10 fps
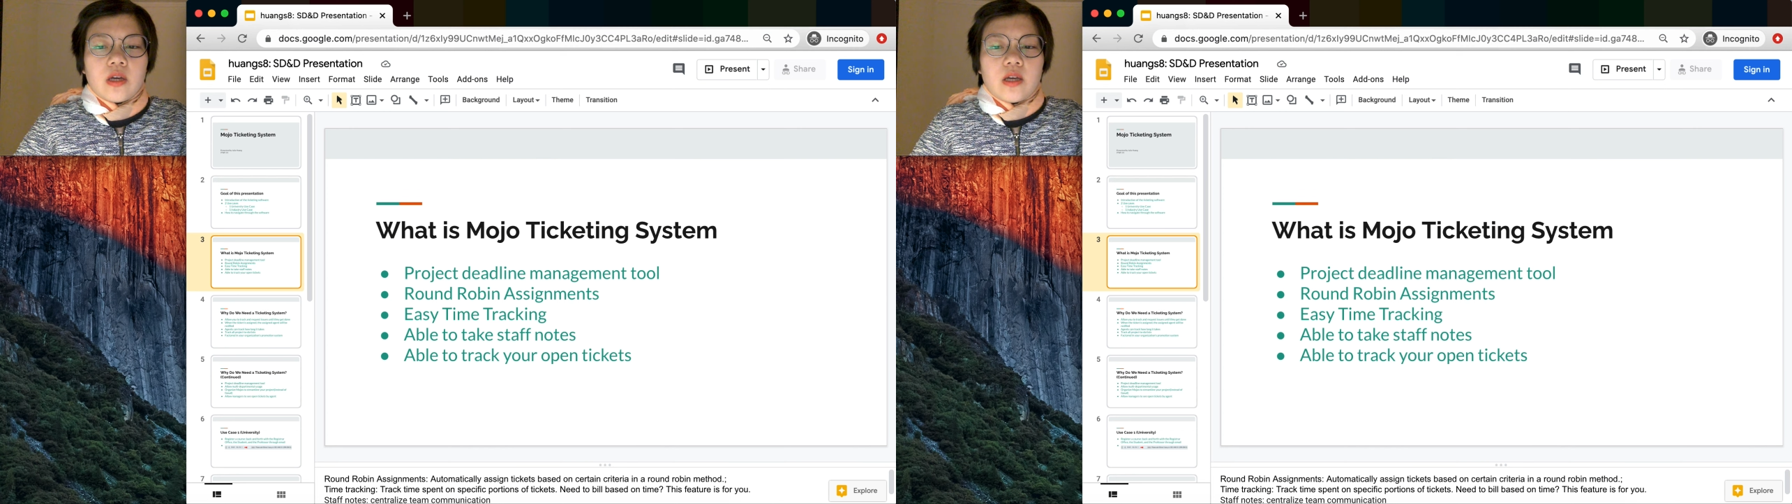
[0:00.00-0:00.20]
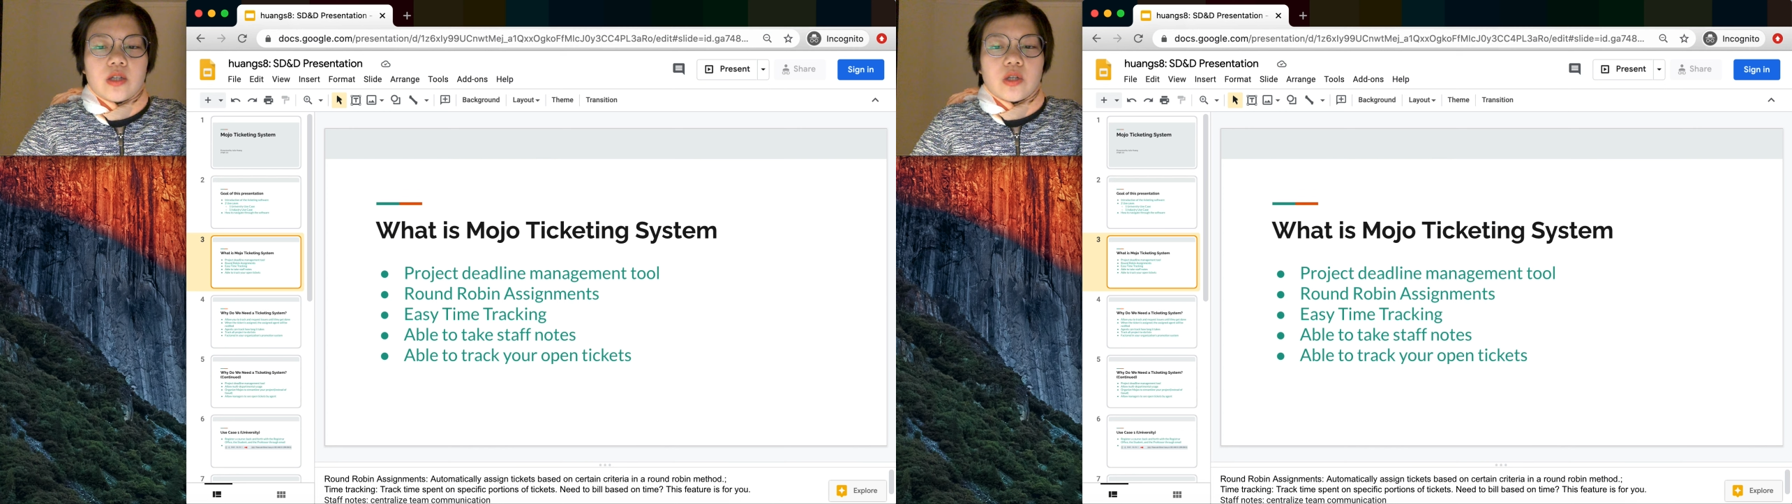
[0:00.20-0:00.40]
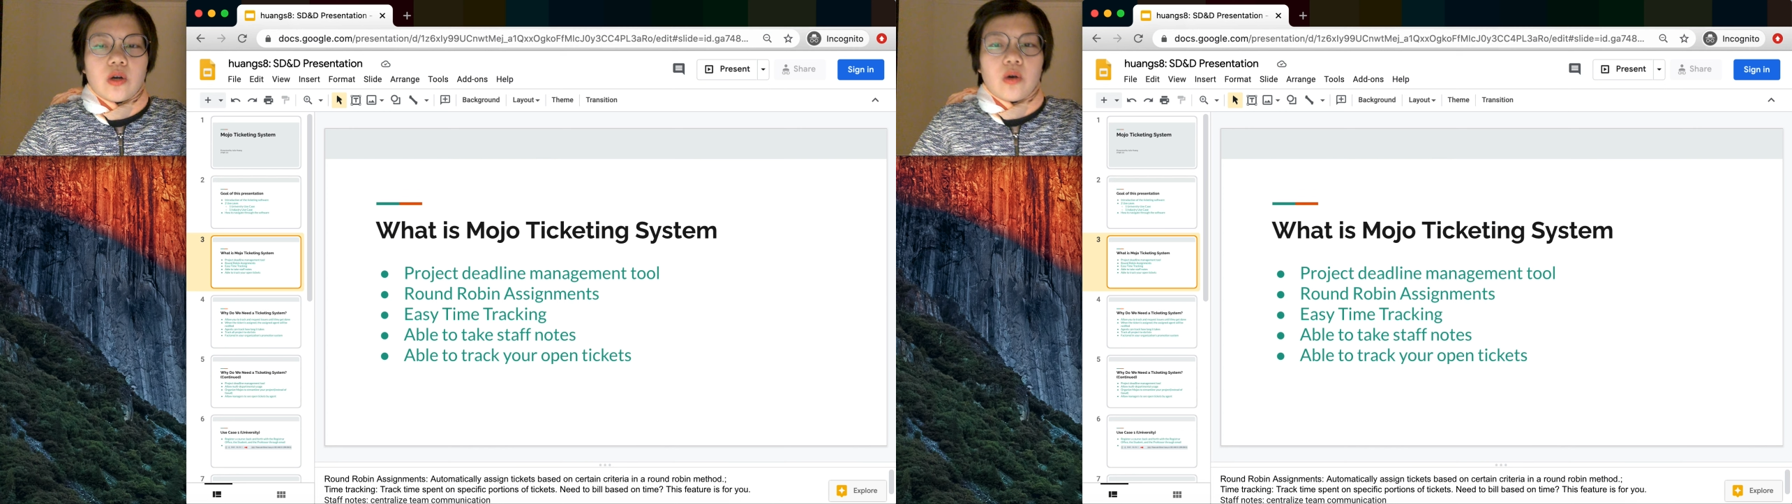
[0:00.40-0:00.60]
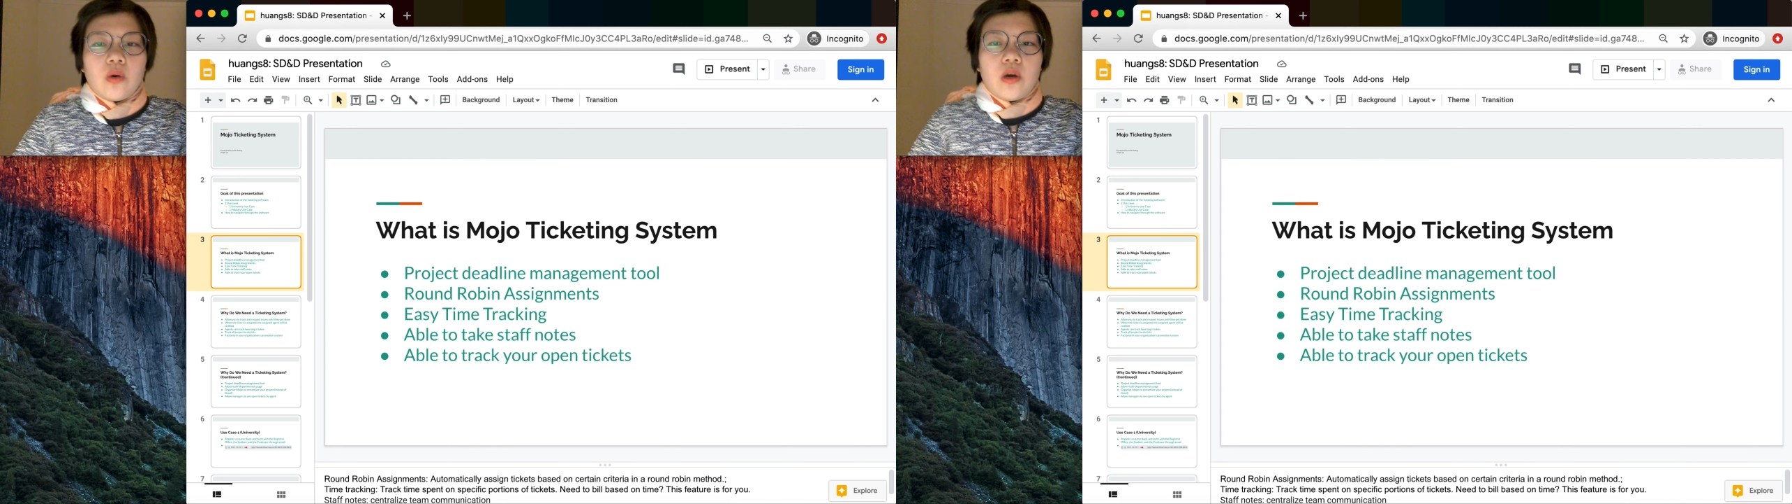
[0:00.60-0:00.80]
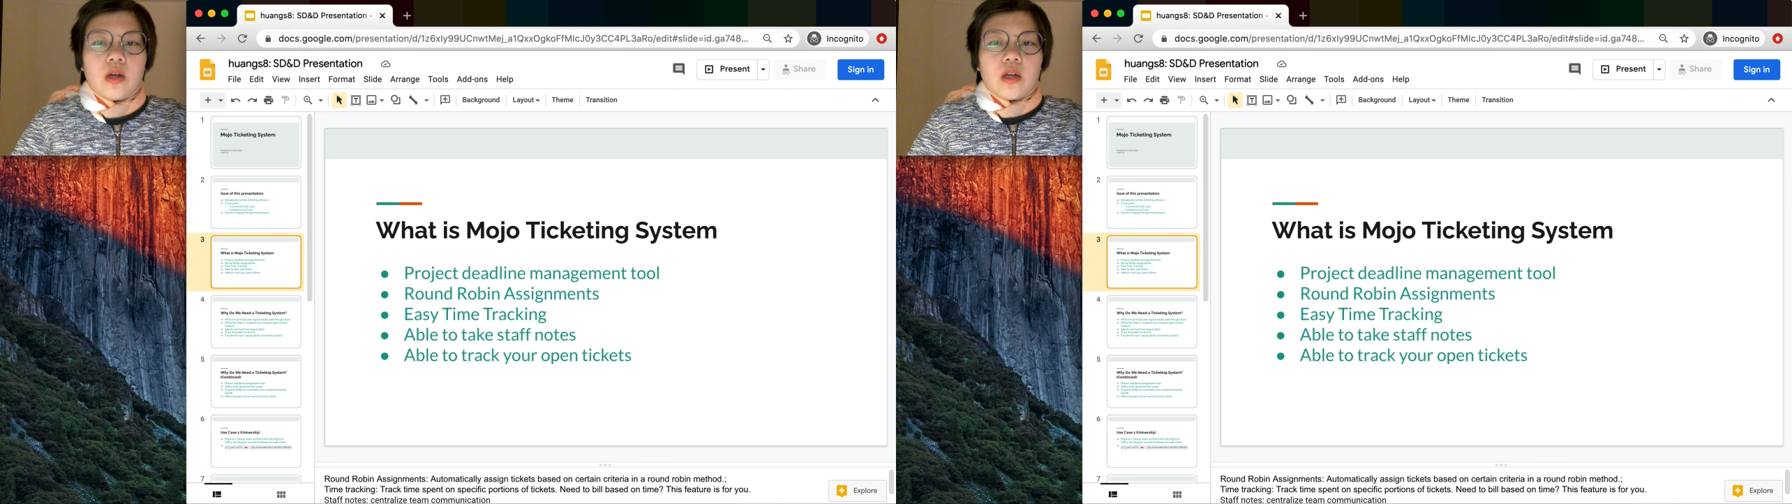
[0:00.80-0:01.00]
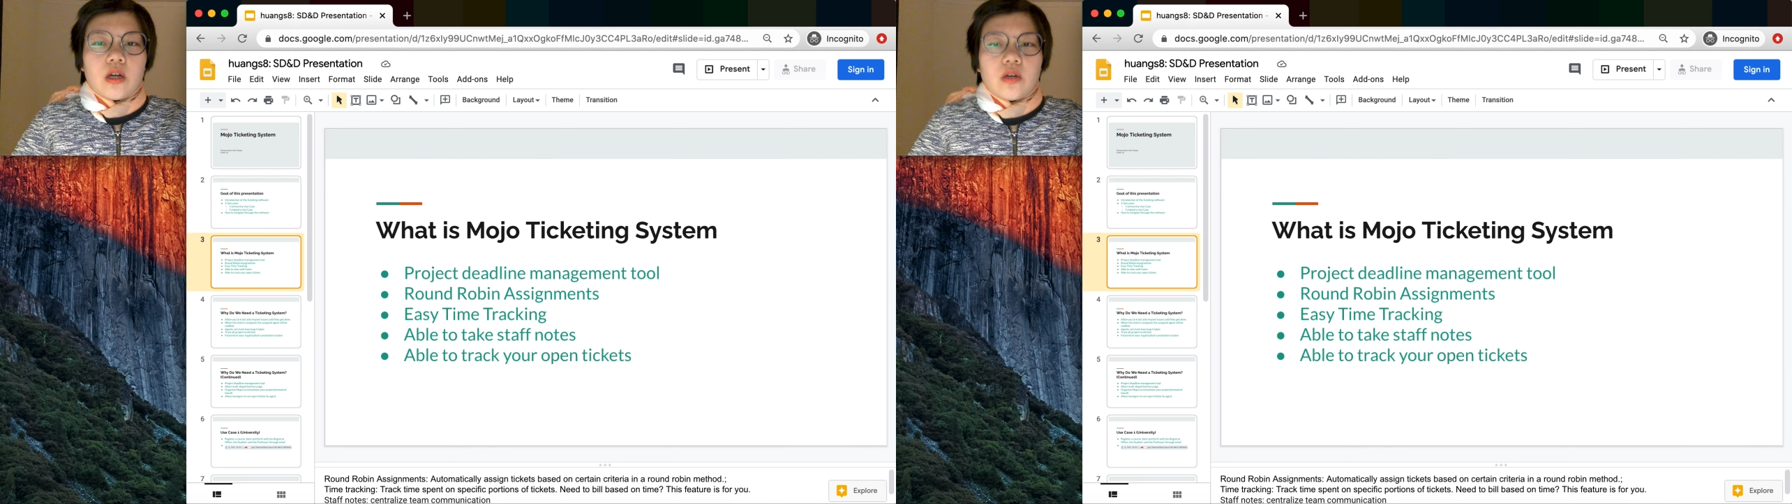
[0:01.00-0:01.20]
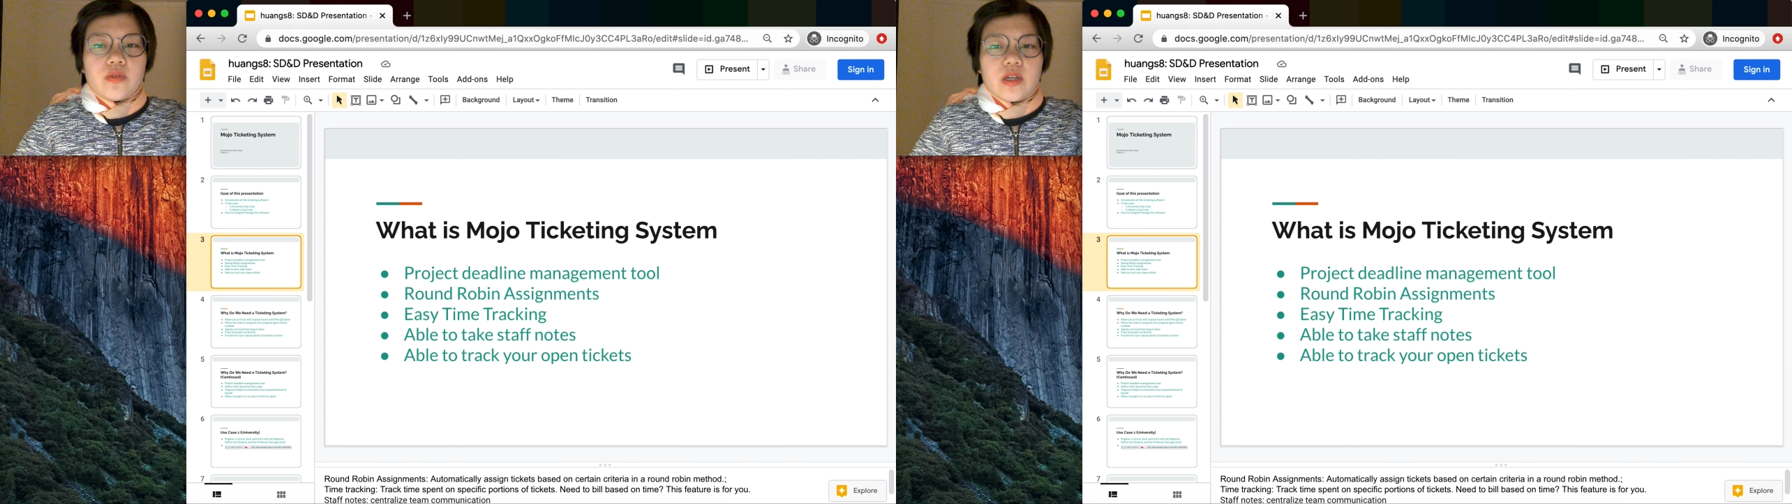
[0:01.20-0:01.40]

So a lot of the